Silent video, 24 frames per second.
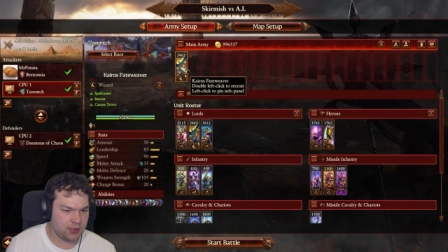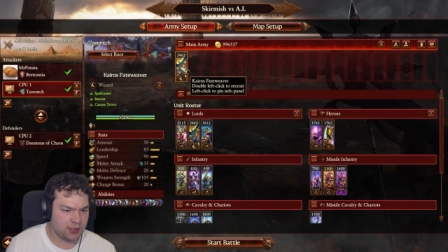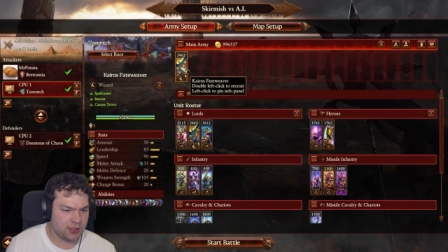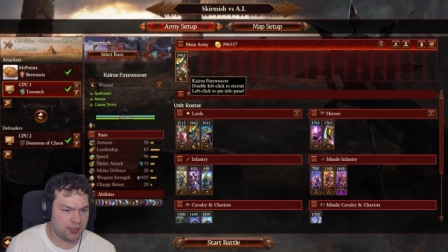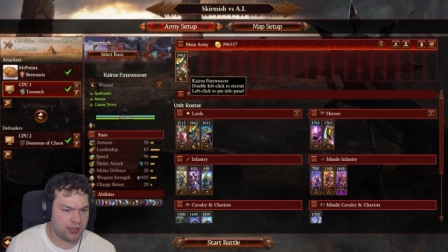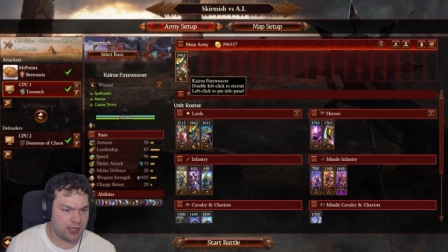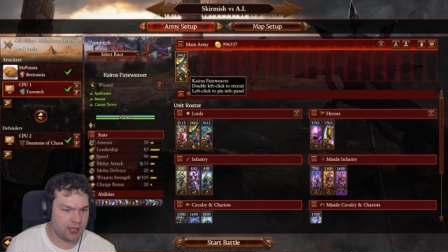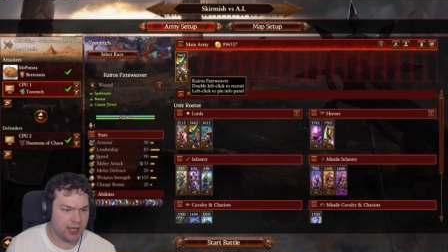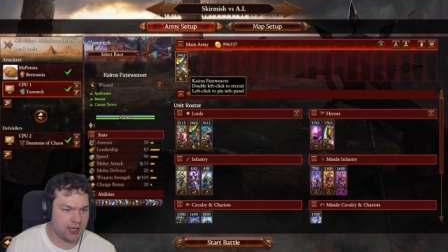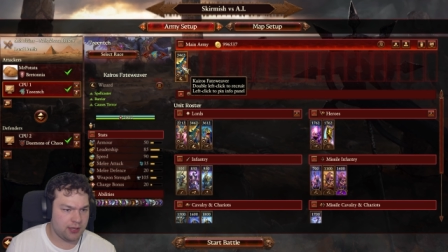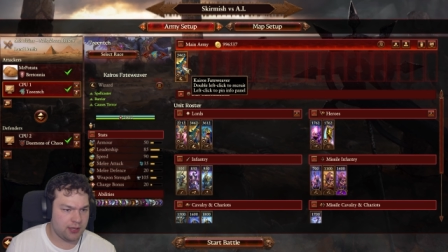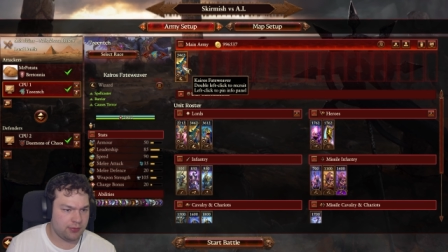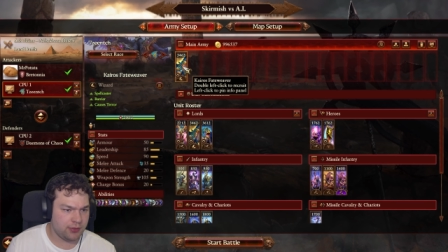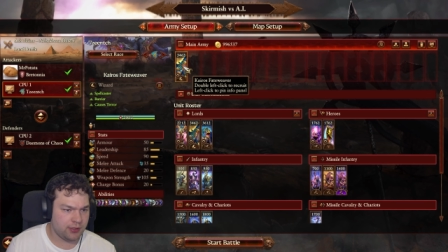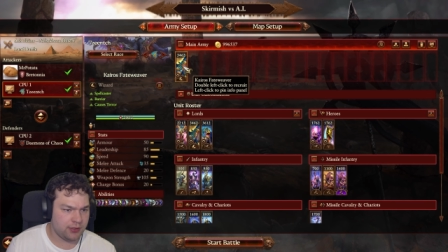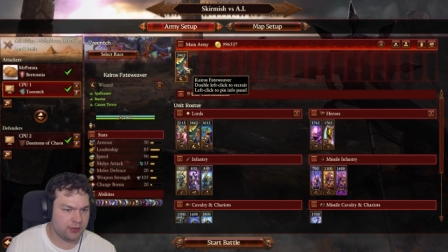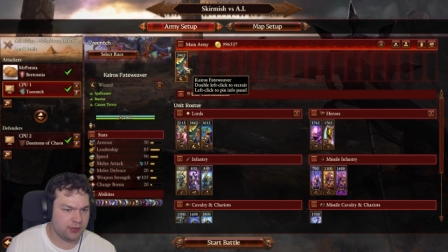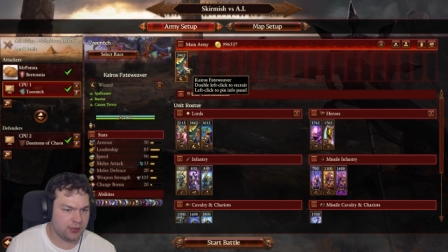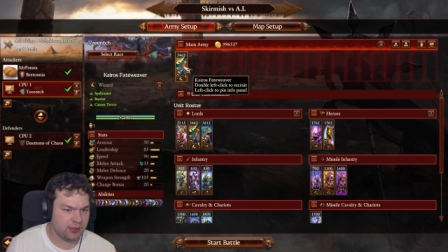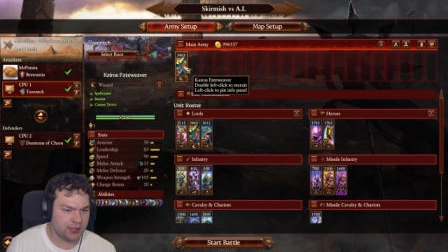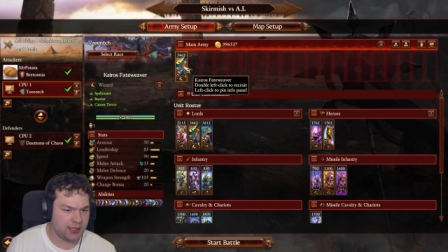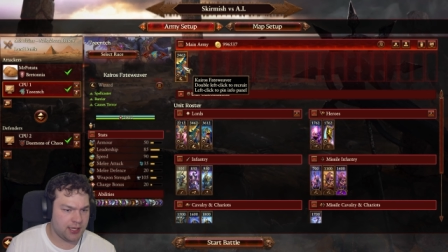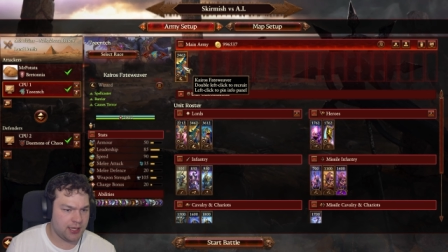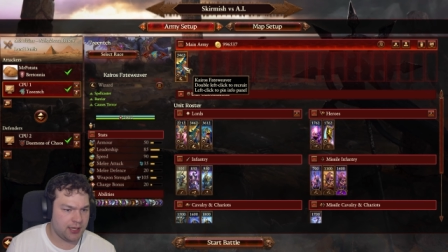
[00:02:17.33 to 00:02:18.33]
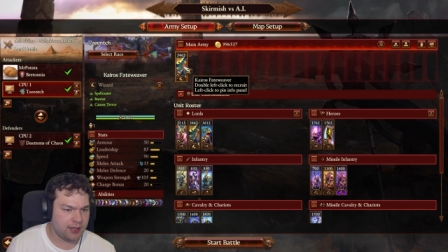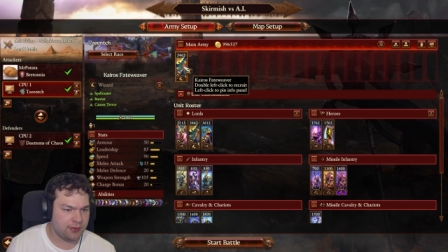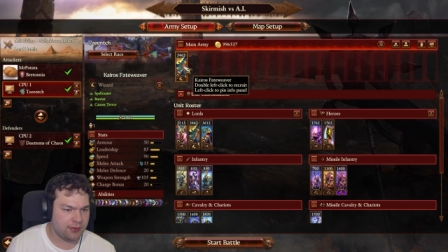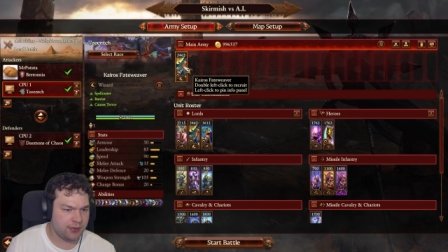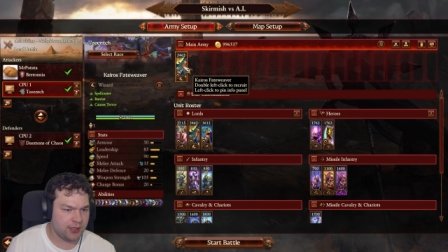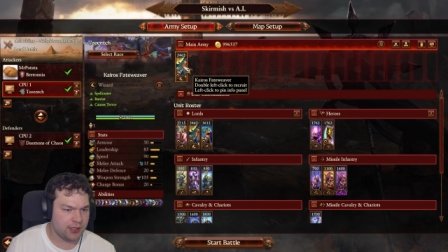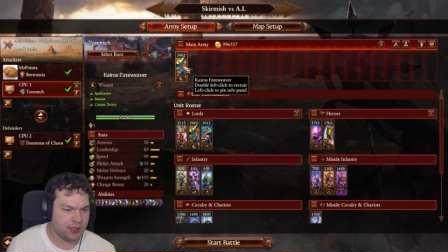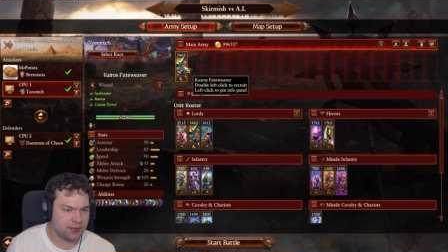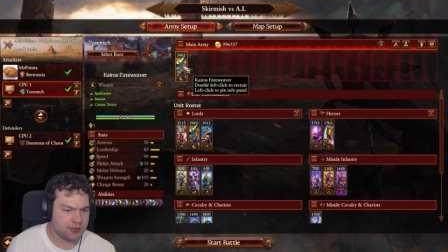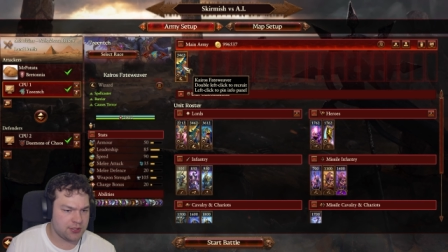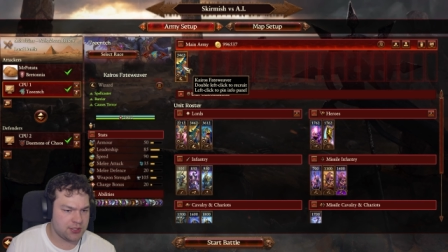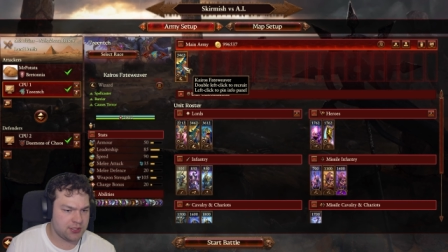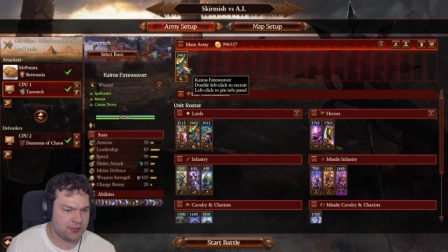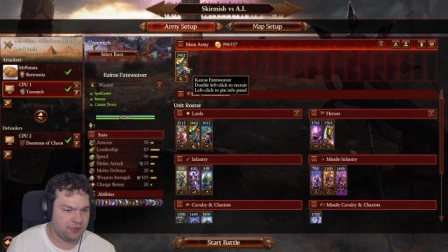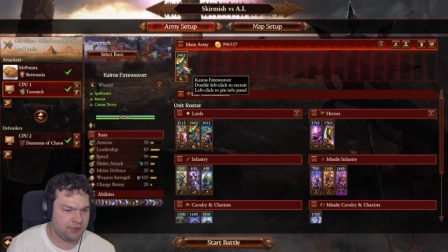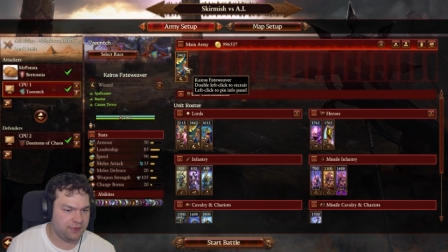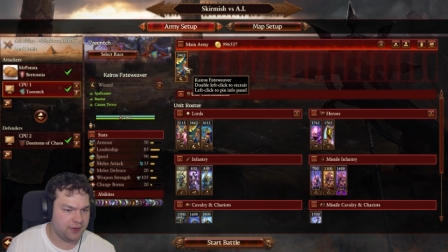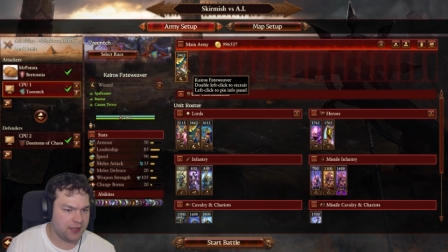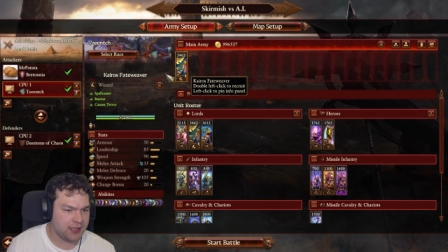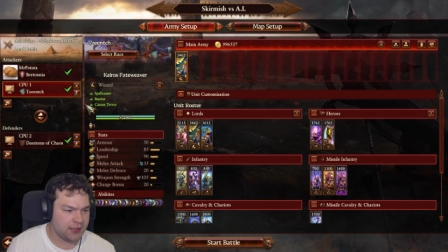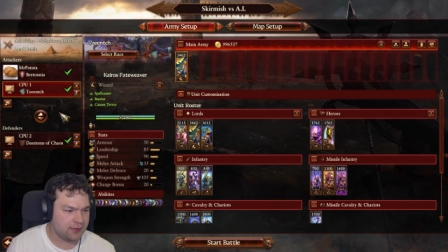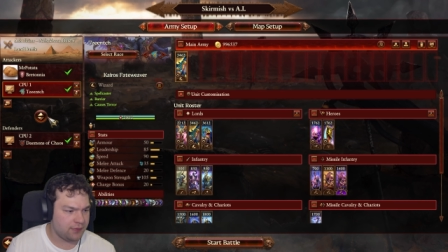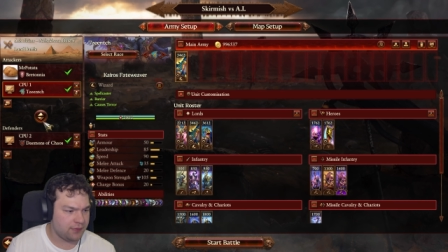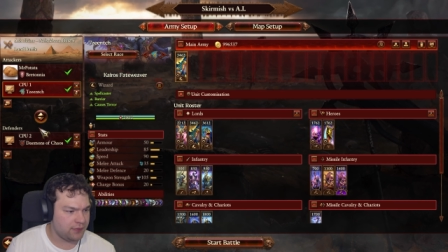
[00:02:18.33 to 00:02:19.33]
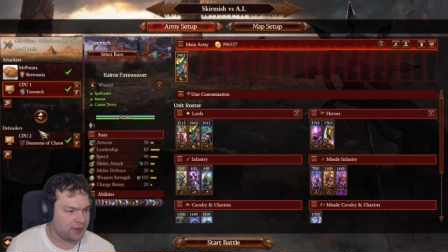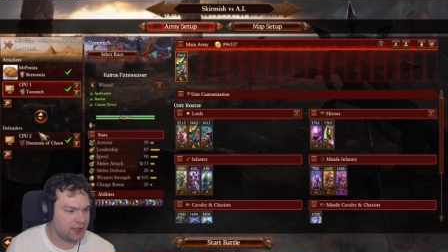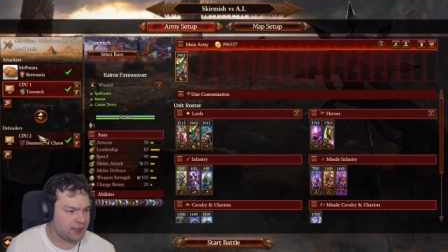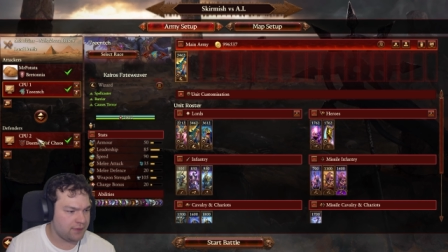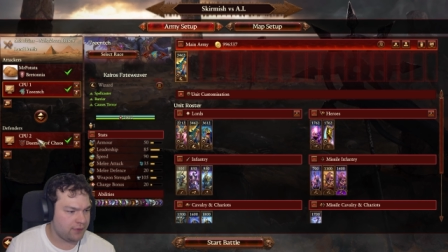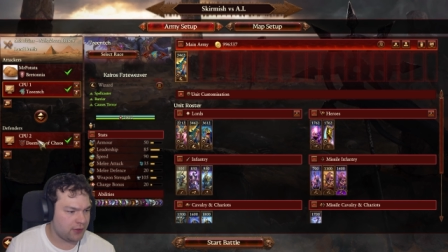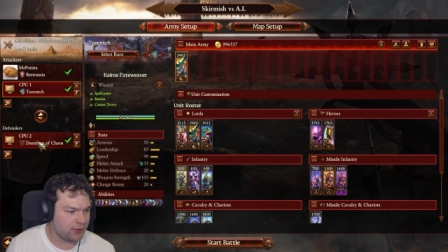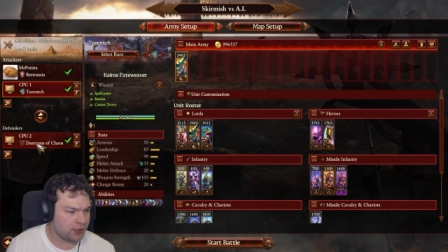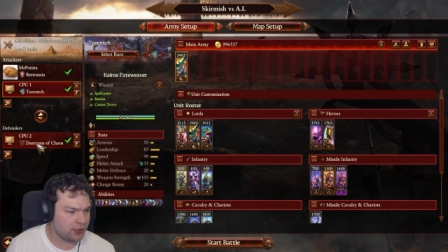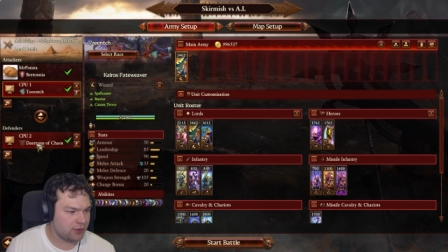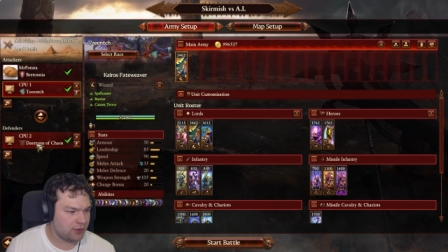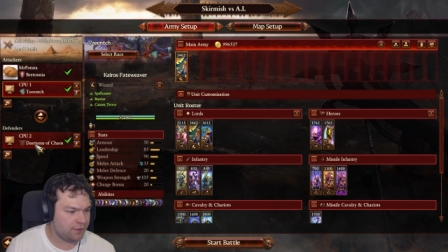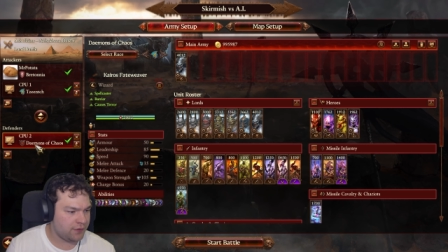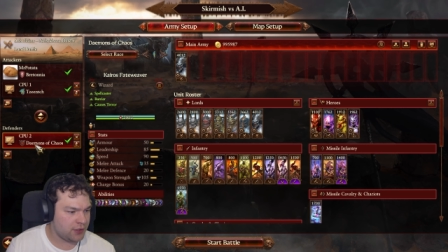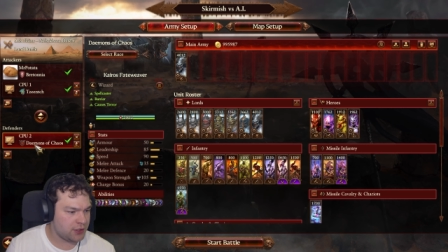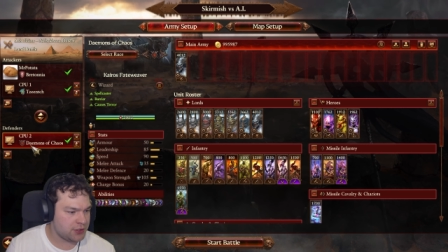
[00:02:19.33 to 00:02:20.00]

Kairos, Fate Weaver,